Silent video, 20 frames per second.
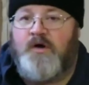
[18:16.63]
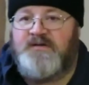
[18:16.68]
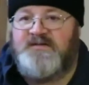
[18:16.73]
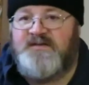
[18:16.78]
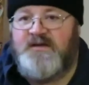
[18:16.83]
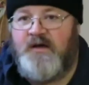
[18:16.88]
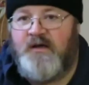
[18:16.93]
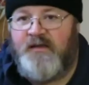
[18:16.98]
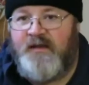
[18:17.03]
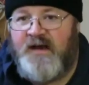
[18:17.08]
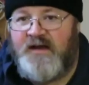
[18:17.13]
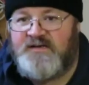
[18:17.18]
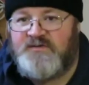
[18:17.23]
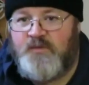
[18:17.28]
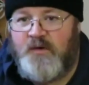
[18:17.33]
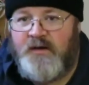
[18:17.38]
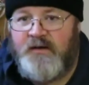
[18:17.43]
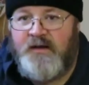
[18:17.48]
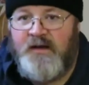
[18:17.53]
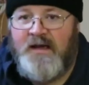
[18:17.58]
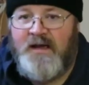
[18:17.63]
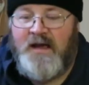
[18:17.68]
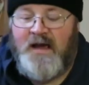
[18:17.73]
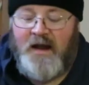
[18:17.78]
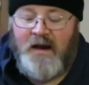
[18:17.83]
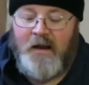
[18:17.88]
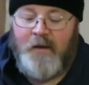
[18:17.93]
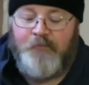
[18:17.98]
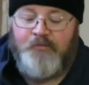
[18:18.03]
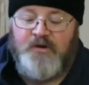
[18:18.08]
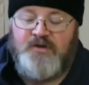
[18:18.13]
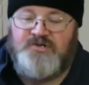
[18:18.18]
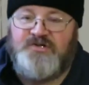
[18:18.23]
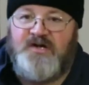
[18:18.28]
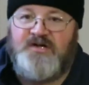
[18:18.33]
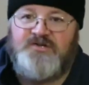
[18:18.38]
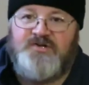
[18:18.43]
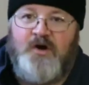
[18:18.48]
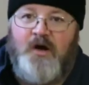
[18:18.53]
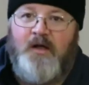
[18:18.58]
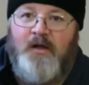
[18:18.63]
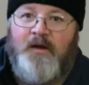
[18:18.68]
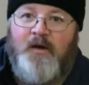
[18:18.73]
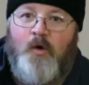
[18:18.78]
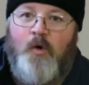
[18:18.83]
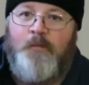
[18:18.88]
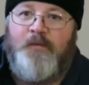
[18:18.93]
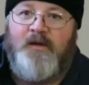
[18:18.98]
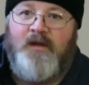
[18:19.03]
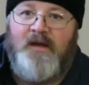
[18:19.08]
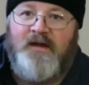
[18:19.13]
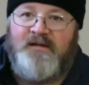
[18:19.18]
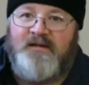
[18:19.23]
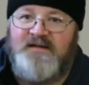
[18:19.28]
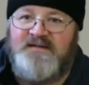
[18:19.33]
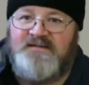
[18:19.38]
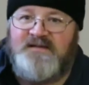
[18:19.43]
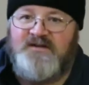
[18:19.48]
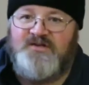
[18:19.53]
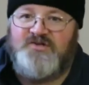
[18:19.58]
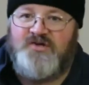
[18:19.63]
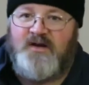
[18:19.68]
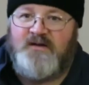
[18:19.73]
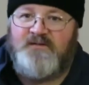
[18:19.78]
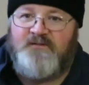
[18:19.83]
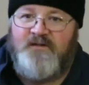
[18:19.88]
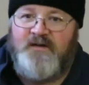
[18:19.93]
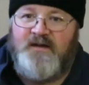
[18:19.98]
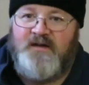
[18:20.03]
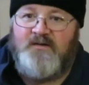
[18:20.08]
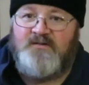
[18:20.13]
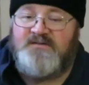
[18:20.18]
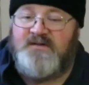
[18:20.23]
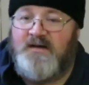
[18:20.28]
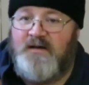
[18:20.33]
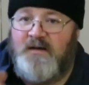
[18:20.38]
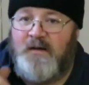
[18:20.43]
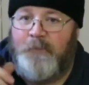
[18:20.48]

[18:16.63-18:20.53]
I'll see you on the next one, and I appreciate y'all, and I hope you like these slingshot videos.